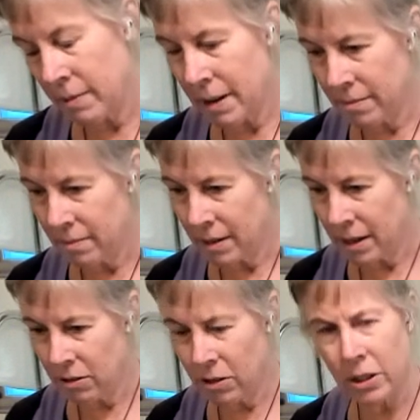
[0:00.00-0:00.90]
well,
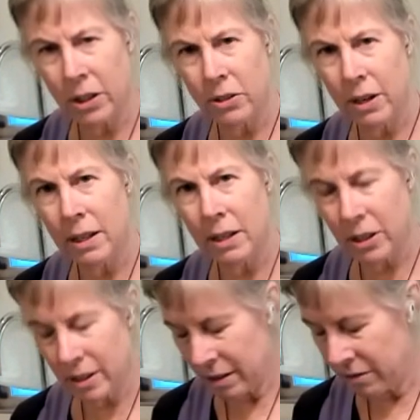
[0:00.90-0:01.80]
I don't usually drain, I
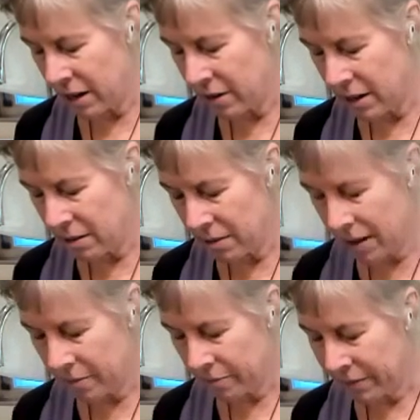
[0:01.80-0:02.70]
just lift out anyway.